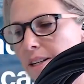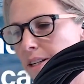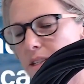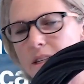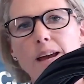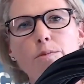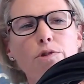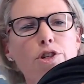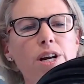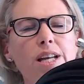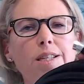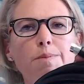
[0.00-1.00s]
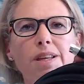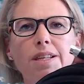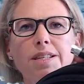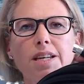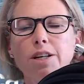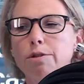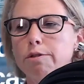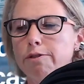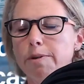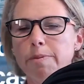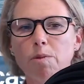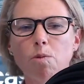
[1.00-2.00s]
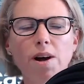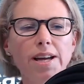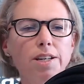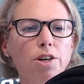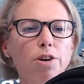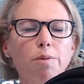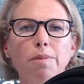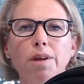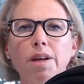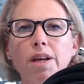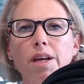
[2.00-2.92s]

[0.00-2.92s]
So that will transmit the signal from the white dome